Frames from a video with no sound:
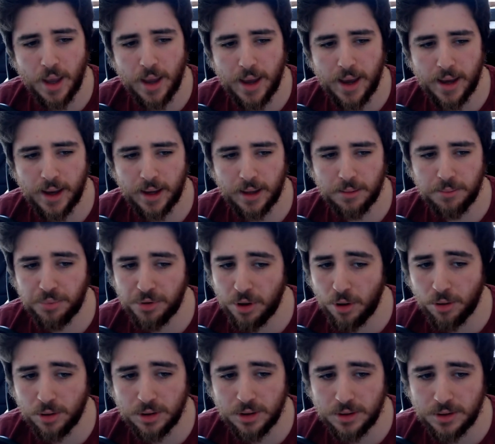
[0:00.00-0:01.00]
And
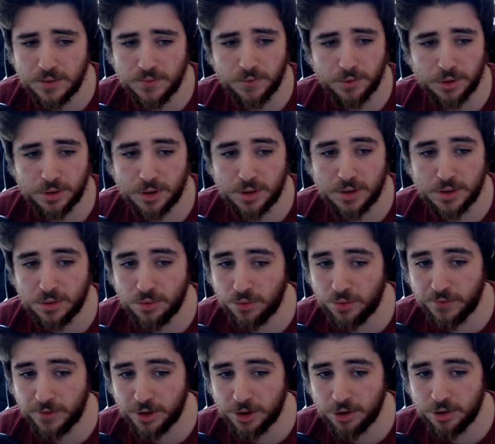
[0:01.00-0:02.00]
pre-orders for this new
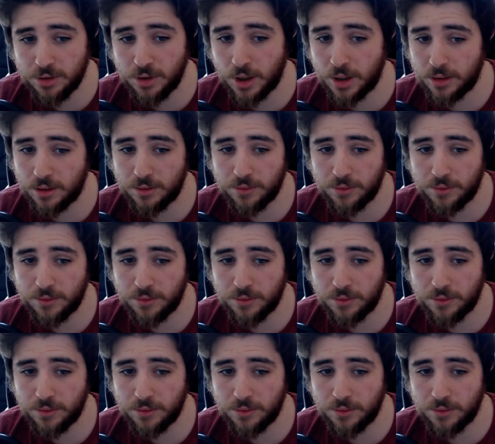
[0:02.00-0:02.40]
revision are